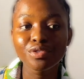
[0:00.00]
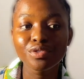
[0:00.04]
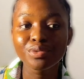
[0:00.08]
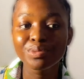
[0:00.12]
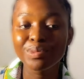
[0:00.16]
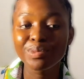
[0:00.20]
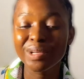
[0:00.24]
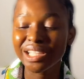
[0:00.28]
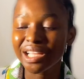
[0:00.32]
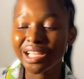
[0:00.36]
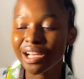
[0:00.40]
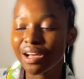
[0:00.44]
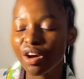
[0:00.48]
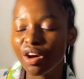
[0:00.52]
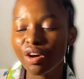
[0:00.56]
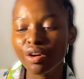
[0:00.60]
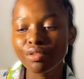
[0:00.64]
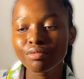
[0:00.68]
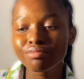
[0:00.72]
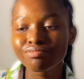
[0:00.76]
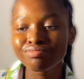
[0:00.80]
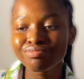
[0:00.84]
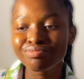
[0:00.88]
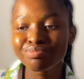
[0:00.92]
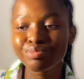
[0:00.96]

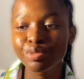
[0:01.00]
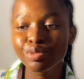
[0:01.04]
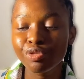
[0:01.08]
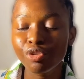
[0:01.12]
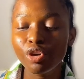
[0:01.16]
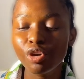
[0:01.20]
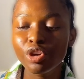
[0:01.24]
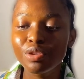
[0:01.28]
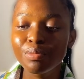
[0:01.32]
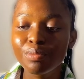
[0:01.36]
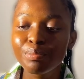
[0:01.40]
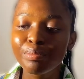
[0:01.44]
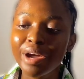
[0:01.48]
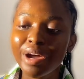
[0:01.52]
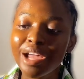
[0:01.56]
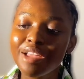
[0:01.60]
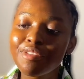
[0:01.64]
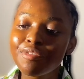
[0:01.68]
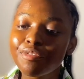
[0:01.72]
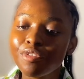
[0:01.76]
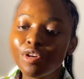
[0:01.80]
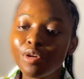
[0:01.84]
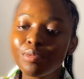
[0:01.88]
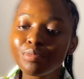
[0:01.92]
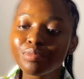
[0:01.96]
before you buy
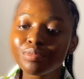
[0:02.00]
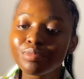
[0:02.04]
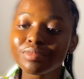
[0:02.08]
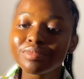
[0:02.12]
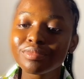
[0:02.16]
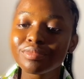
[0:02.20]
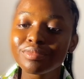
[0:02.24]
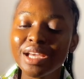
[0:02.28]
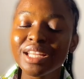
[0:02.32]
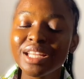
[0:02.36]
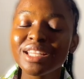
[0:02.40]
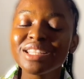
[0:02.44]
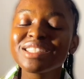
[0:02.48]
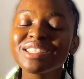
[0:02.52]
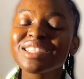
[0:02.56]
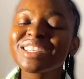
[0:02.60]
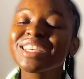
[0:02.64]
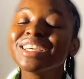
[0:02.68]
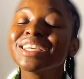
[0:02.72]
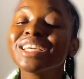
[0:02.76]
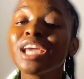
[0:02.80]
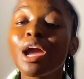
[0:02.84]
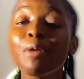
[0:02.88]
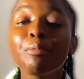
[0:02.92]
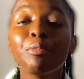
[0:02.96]
from any
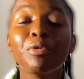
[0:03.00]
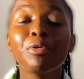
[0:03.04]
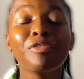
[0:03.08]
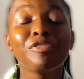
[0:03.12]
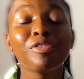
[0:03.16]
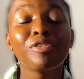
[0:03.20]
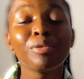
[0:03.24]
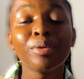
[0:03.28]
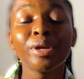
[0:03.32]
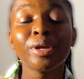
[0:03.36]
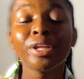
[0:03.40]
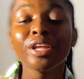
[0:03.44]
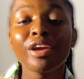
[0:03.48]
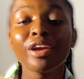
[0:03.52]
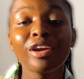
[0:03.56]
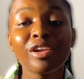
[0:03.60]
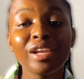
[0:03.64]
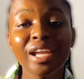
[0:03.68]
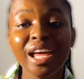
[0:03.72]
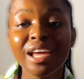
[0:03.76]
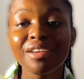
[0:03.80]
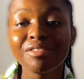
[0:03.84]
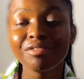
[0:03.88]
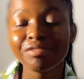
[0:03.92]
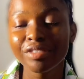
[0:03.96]
skincare product, from any
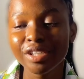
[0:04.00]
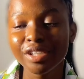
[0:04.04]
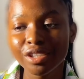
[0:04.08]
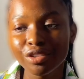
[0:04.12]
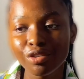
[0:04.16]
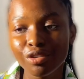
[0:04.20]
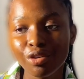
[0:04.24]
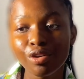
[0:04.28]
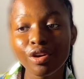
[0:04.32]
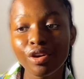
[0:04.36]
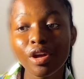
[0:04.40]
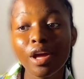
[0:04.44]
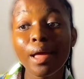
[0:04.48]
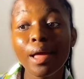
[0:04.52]
online vendor,